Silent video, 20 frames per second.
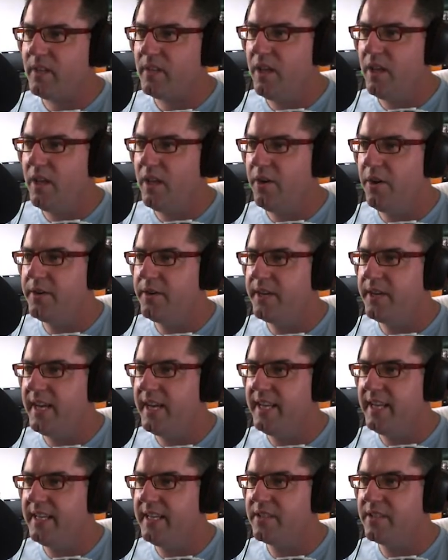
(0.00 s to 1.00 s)

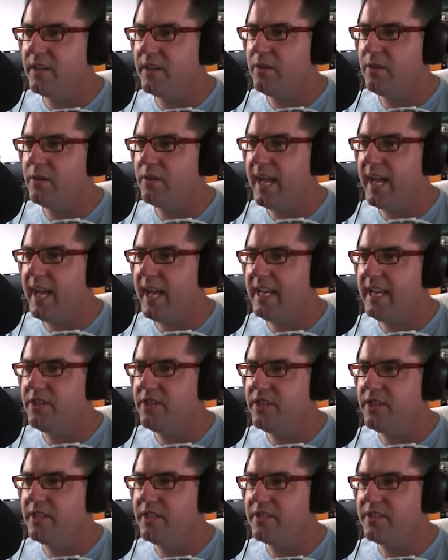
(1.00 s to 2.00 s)
Okay, so look,
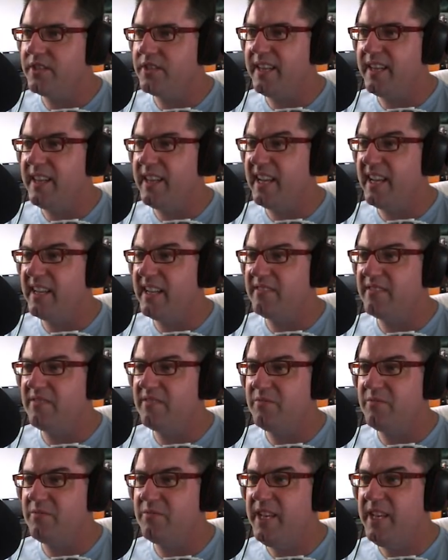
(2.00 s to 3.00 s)
as you can see, that
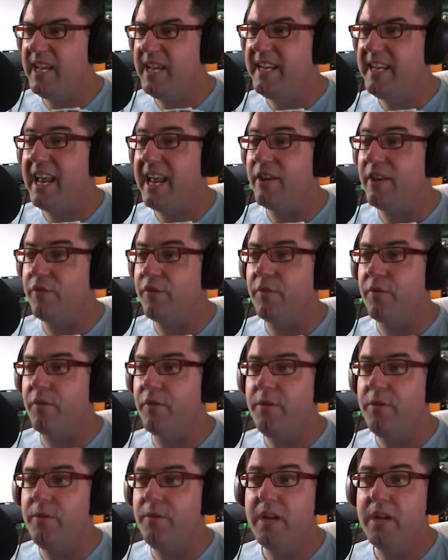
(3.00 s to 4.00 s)
did get
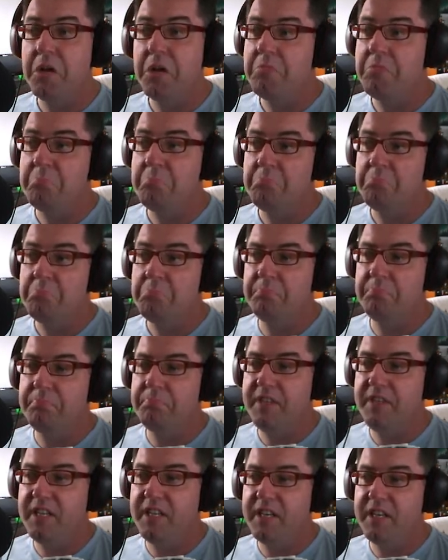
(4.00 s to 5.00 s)
through.
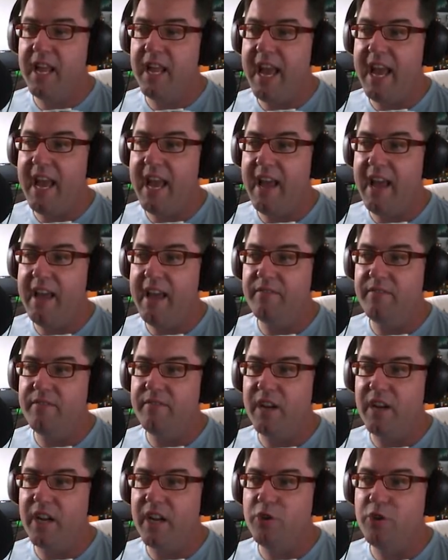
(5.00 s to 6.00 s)
Didn't have
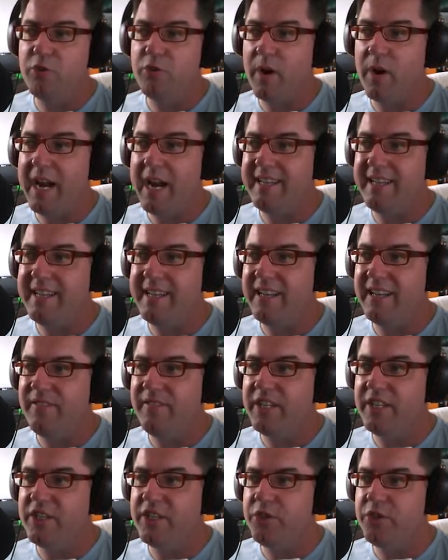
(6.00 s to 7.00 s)
a great deal
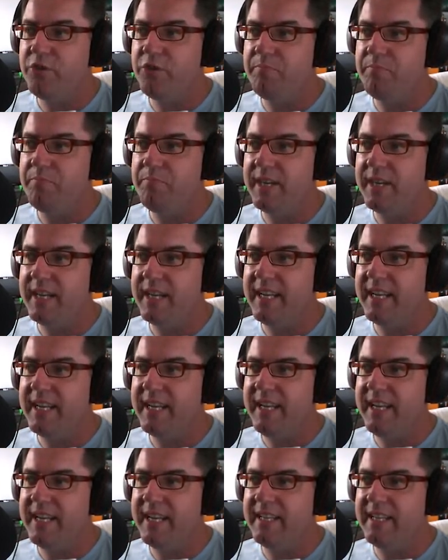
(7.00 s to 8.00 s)
of issue, but
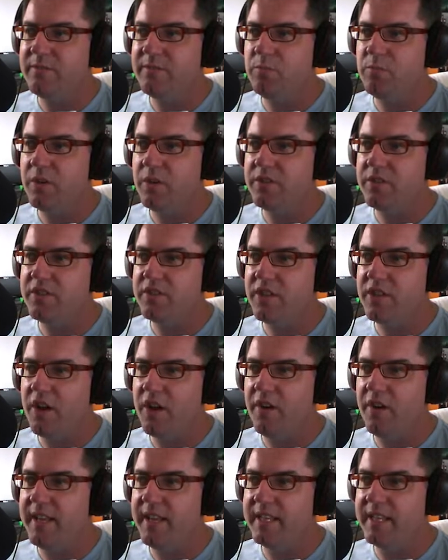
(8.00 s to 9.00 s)
it was
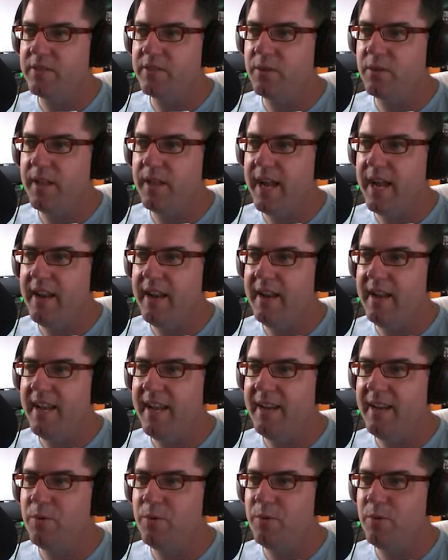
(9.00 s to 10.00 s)
slow, that's all.
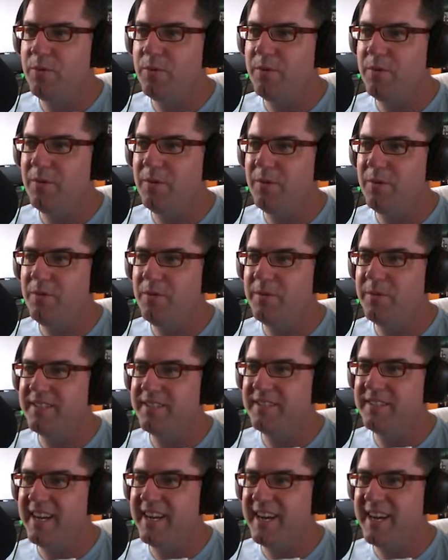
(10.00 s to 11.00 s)
Oh,
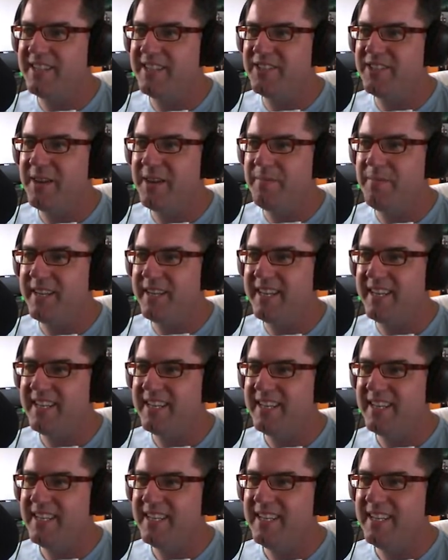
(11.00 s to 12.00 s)
it started jumping.
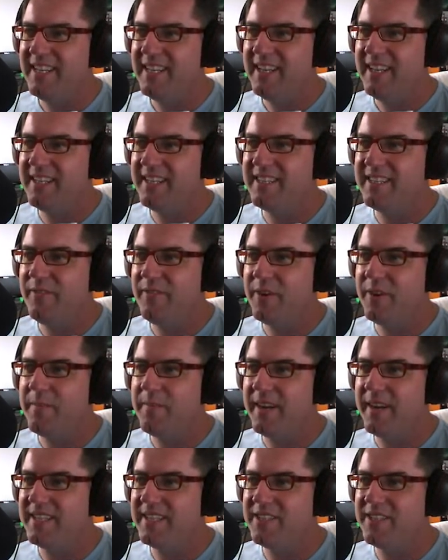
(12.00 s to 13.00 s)
Let's see if we can
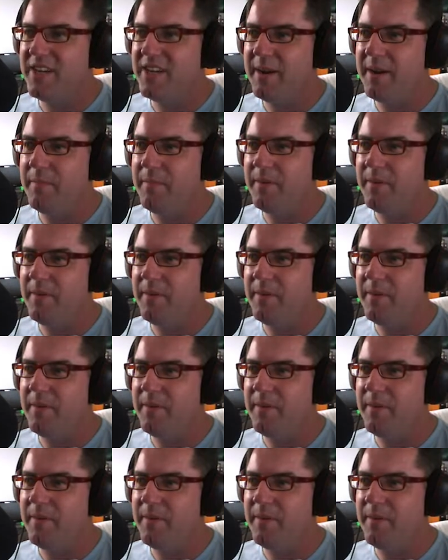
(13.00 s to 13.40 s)
make this jump.